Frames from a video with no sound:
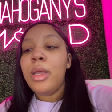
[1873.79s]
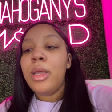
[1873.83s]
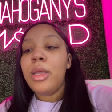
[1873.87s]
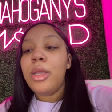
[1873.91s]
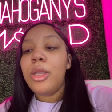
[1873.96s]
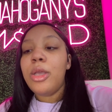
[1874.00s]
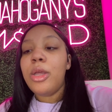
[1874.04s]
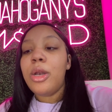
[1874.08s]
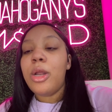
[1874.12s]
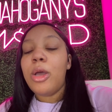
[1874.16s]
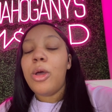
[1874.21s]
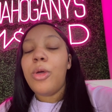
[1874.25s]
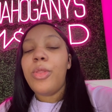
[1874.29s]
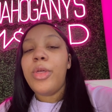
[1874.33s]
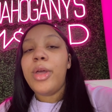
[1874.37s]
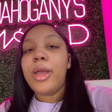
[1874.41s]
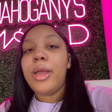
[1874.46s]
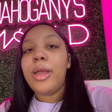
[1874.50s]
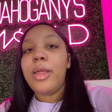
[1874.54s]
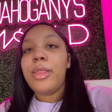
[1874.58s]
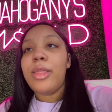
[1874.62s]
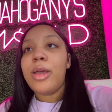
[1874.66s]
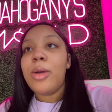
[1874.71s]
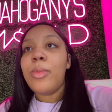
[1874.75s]
you know,
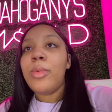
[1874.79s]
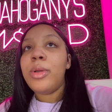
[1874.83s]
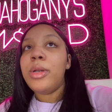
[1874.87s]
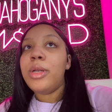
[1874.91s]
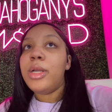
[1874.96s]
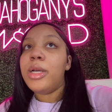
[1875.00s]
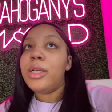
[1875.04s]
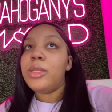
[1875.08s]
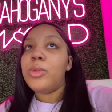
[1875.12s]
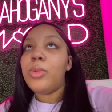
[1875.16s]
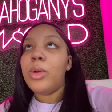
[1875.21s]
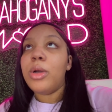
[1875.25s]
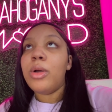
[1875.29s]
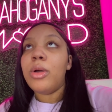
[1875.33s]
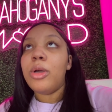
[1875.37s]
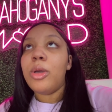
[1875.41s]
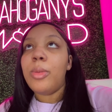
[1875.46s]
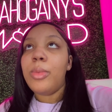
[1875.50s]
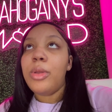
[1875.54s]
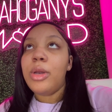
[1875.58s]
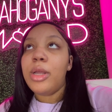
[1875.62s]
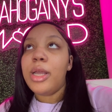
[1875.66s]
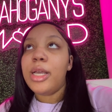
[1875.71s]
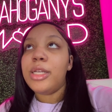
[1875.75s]
that, that one does work on
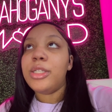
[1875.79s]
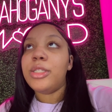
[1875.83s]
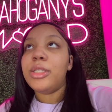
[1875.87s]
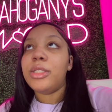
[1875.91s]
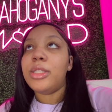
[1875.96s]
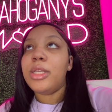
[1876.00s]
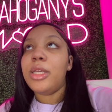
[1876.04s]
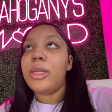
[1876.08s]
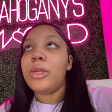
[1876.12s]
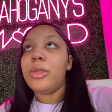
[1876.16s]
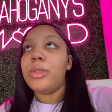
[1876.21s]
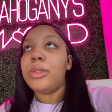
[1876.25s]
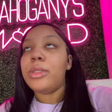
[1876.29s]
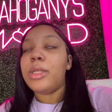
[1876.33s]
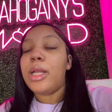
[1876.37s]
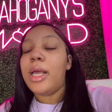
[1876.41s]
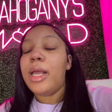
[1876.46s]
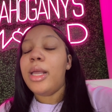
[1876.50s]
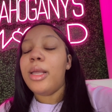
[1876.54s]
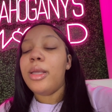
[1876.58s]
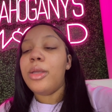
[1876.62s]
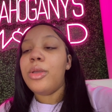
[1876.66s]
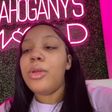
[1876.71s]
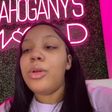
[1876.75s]
communication skills,
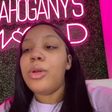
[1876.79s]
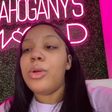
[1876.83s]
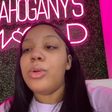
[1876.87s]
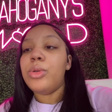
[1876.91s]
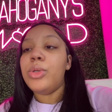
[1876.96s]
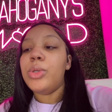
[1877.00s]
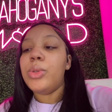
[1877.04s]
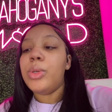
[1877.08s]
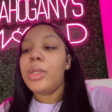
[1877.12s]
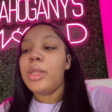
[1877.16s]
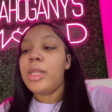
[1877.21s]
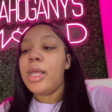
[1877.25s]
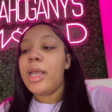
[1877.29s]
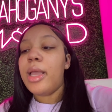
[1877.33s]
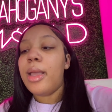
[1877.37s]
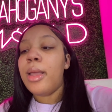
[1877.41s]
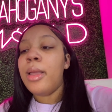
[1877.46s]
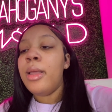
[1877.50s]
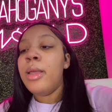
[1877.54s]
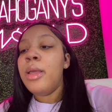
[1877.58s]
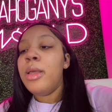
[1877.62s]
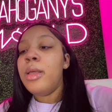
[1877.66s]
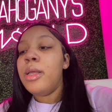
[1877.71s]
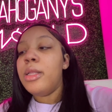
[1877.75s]
like, you know, doing that
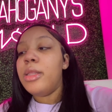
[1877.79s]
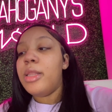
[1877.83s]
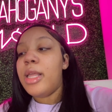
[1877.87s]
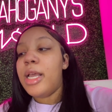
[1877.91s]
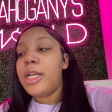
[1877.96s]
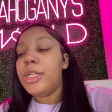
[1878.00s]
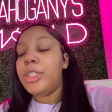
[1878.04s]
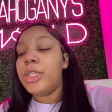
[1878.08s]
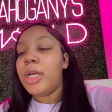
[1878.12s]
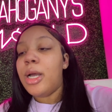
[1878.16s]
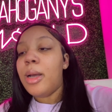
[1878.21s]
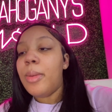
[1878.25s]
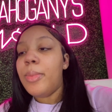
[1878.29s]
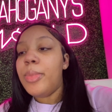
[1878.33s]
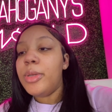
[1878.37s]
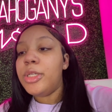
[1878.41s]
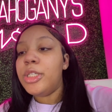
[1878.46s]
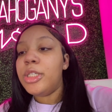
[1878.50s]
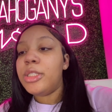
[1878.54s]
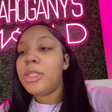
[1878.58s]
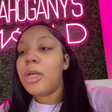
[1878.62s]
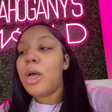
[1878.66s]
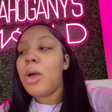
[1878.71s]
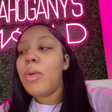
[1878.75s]
that job, but
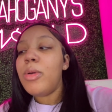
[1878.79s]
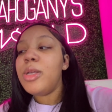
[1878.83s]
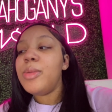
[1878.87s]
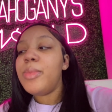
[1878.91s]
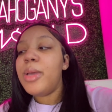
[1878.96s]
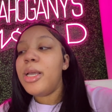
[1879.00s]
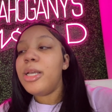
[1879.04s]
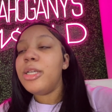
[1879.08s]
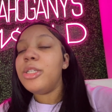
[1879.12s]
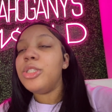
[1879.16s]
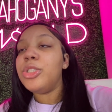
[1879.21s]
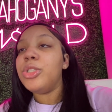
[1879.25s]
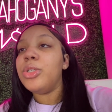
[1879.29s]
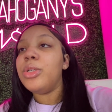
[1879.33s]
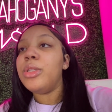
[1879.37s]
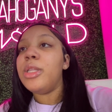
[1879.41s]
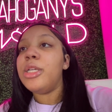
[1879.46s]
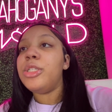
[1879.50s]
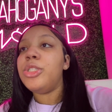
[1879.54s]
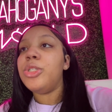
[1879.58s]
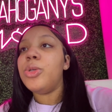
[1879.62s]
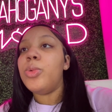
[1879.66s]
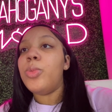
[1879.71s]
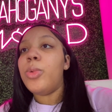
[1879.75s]
just always making sure
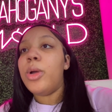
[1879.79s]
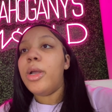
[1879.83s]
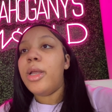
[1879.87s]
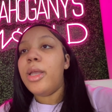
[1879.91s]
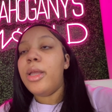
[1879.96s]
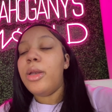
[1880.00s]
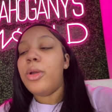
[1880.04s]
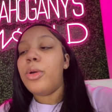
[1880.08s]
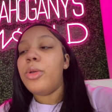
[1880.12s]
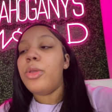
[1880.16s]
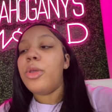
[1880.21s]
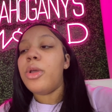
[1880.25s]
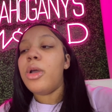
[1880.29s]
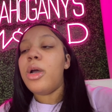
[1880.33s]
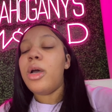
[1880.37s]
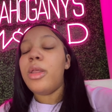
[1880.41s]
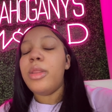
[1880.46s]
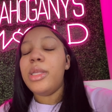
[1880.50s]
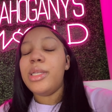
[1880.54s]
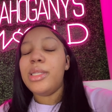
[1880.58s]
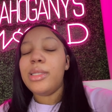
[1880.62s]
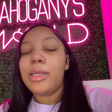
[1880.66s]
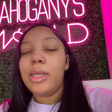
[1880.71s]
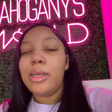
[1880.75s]
that you're working on your
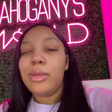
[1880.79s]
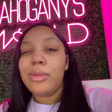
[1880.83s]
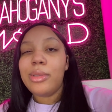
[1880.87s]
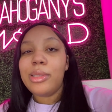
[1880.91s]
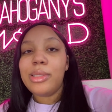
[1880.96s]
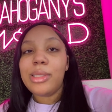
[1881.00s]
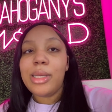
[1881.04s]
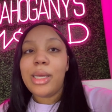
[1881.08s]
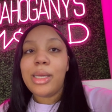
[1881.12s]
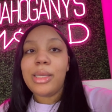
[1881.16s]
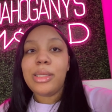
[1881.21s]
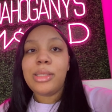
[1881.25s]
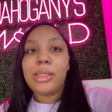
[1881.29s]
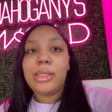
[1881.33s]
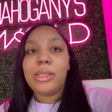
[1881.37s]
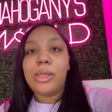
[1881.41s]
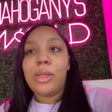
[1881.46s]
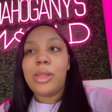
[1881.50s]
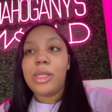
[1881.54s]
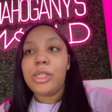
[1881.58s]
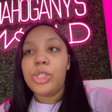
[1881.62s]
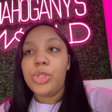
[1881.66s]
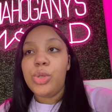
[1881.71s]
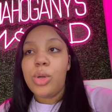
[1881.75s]
other skill sets so
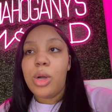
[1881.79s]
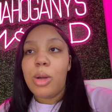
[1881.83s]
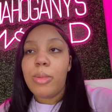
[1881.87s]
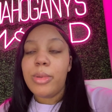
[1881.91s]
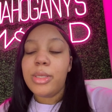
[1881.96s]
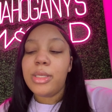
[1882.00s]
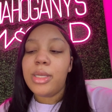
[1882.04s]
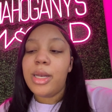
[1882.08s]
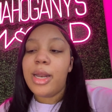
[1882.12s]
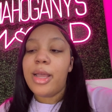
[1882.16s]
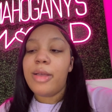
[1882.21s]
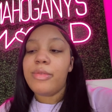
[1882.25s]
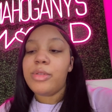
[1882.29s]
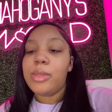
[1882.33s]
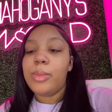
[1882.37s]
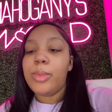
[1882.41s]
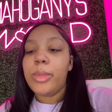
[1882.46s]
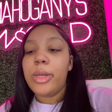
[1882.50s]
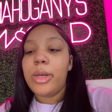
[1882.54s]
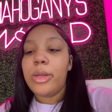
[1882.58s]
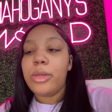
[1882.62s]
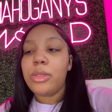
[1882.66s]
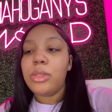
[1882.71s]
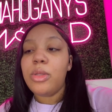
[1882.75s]
that you always can have
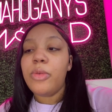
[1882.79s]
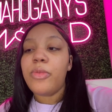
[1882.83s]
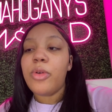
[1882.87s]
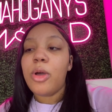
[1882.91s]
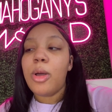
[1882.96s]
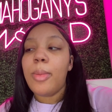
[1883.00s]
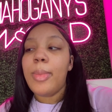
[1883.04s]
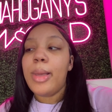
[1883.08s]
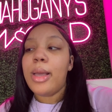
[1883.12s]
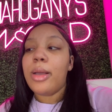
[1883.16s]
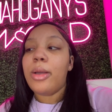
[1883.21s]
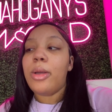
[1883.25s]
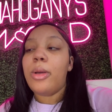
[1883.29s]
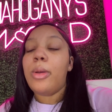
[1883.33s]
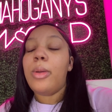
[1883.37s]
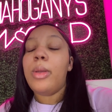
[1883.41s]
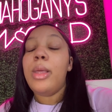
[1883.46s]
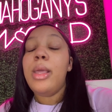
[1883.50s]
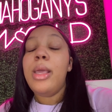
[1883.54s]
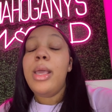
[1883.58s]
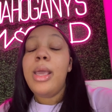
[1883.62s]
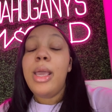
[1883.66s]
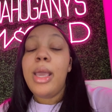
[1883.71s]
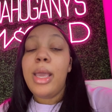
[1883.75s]
something else to fall back on
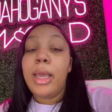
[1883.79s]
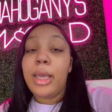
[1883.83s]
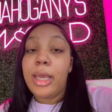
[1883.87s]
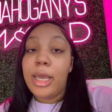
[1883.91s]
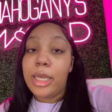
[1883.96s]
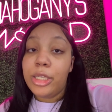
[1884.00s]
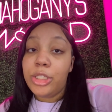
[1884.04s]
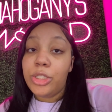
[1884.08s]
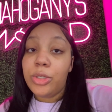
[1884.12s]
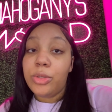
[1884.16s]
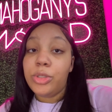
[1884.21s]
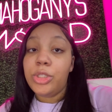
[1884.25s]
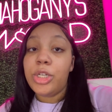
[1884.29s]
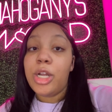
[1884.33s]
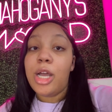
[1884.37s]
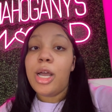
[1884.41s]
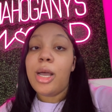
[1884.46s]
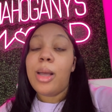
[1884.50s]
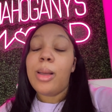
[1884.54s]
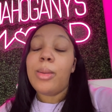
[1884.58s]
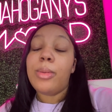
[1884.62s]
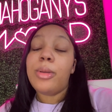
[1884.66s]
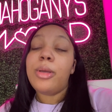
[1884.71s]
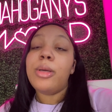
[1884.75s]
in case your
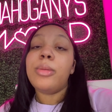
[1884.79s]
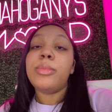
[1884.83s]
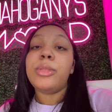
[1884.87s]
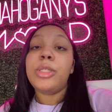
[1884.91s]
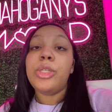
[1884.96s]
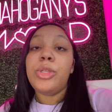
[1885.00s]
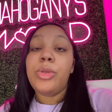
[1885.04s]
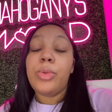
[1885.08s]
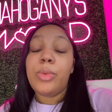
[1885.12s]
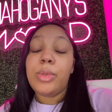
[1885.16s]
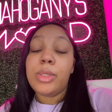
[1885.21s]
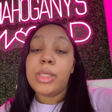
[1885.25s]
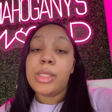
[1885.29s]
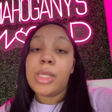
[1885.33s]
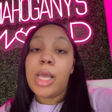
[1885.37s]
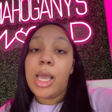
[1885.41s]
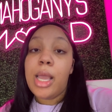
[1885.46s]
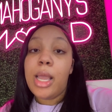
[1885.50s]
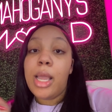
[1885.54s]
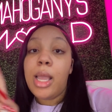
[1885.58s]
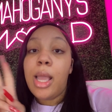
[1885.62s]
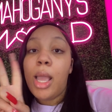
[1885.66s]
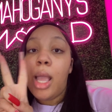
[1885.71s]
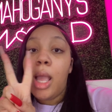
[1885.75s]
job comes to you and
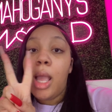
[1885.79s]
say,